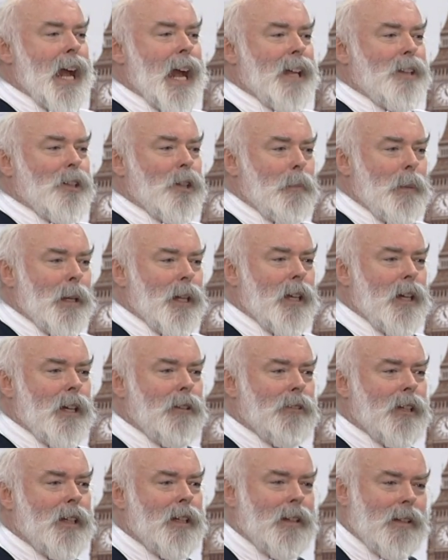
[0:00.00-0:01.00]
hand the bill
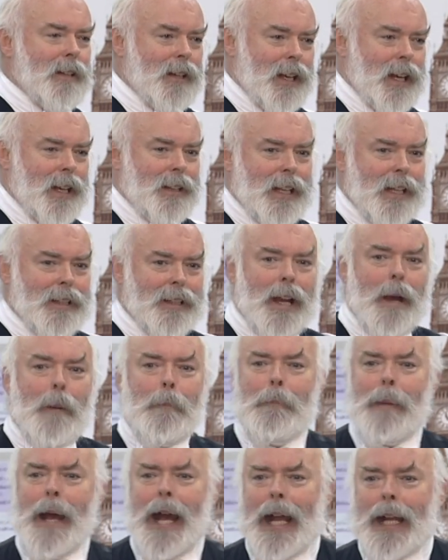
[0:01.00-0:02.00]
over, and then
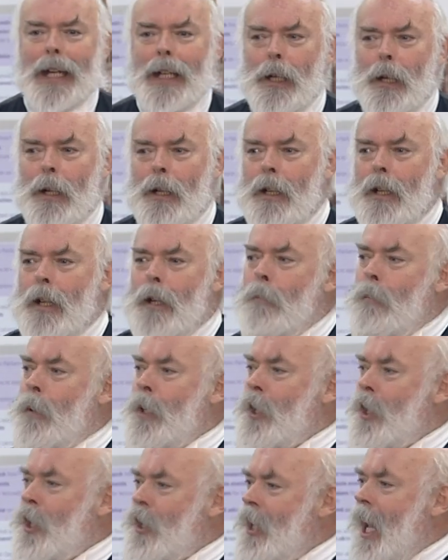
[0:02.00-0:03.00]
come back. But
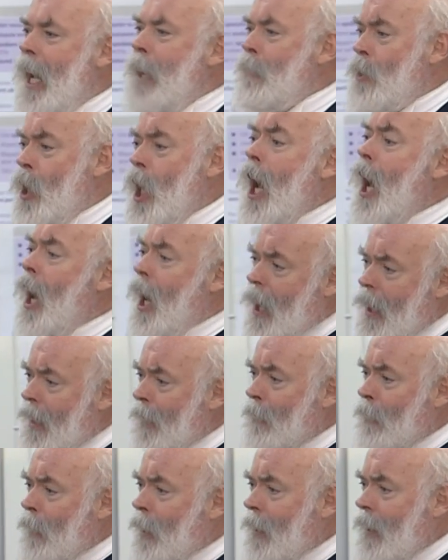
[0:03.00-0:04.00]
at the same
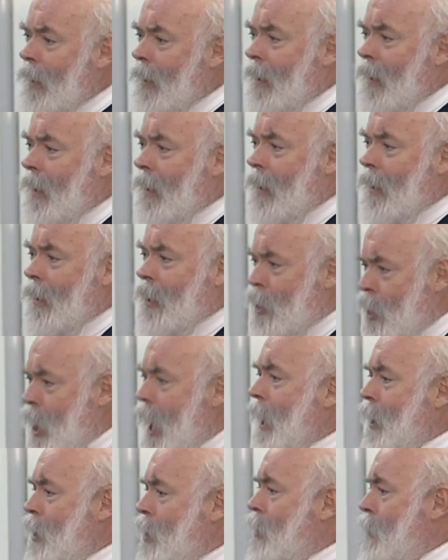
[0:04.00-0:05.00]
time, the
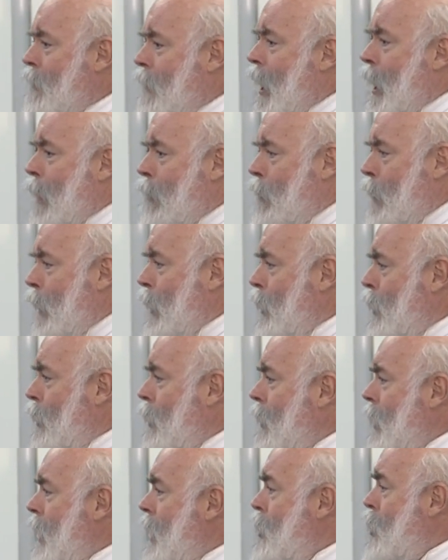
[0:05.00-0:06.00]
text of that
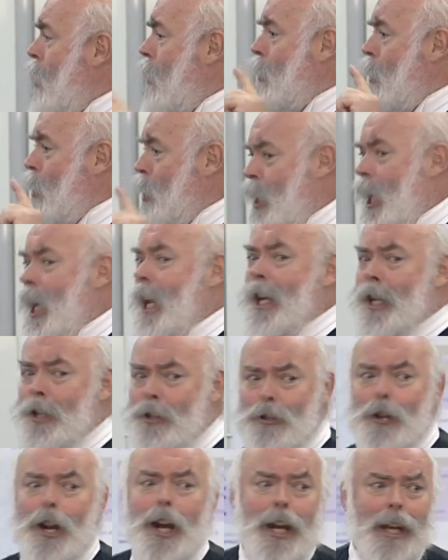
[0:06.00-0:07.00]
bill is on the shared
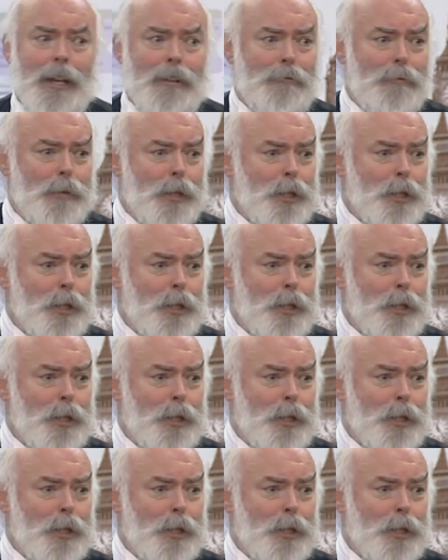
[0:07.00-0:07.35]
drive